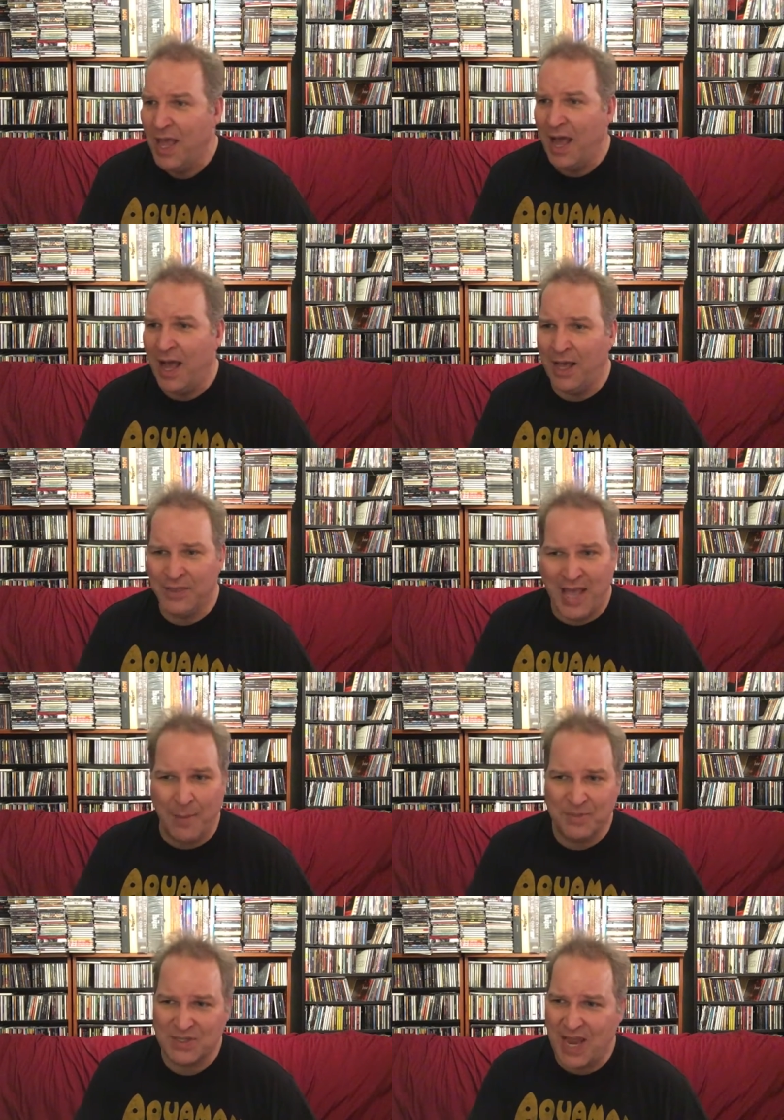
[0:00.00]
uh, the
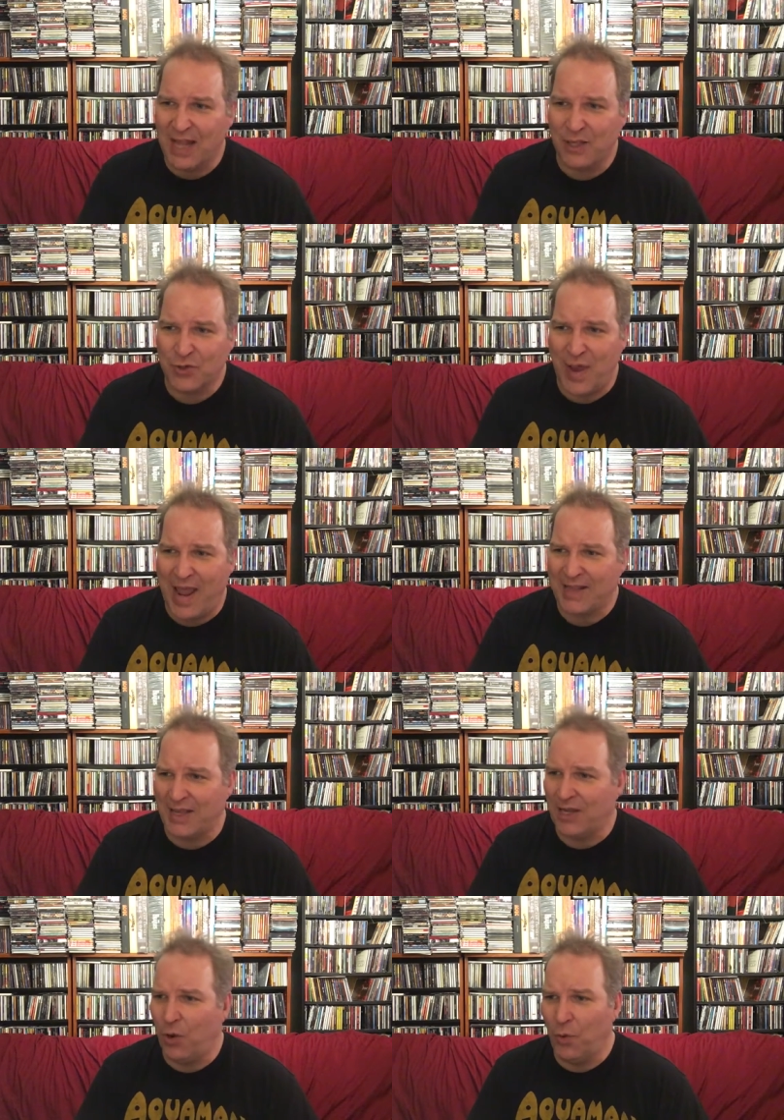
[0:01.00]
album's title track
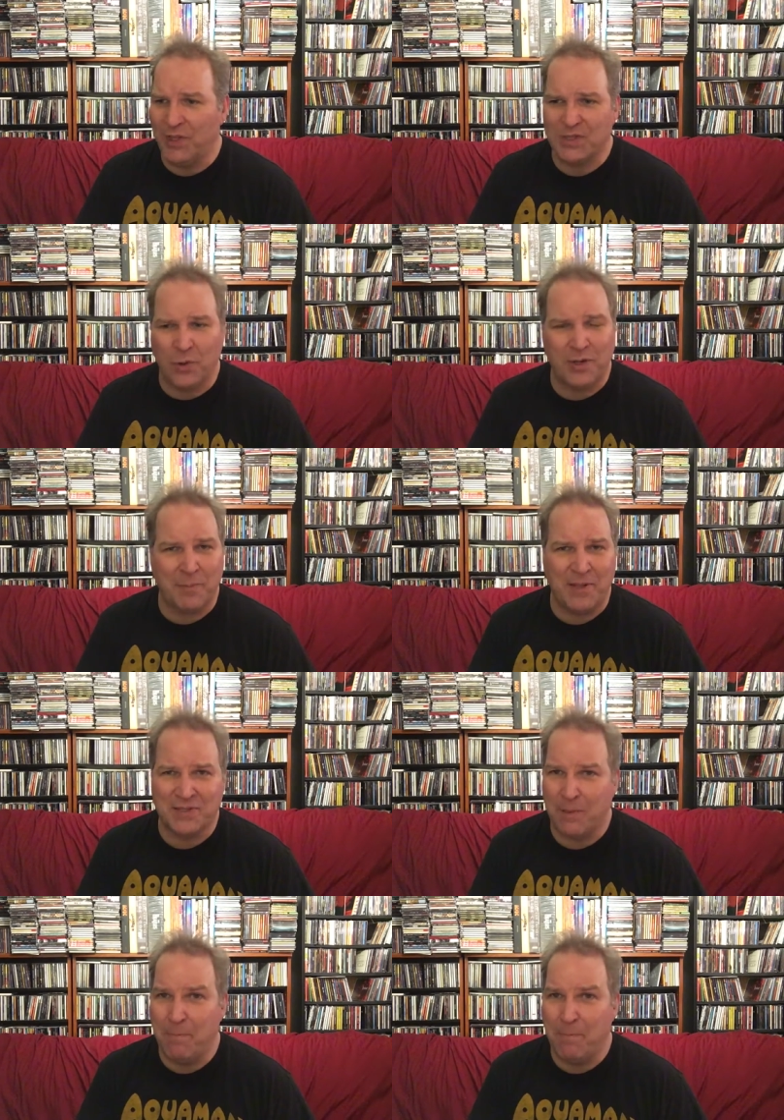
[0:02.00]
that could hold its own amongst the